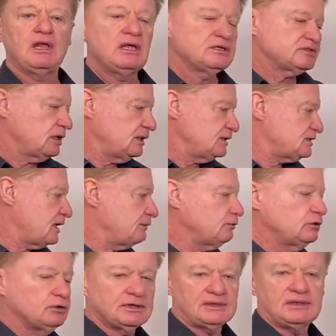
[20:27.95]
So let's have a
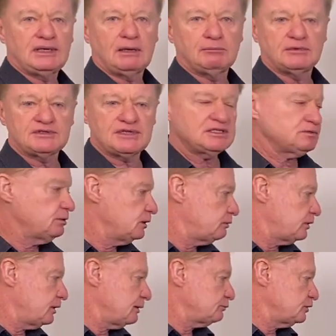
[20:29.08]
look at the numbers. That's where
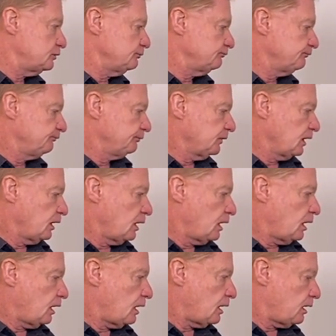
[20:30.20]
we're up to.
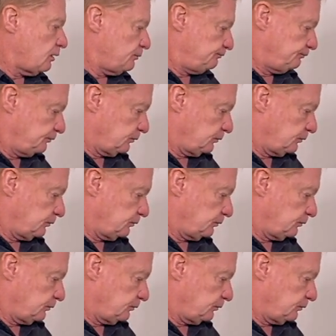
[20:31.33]
And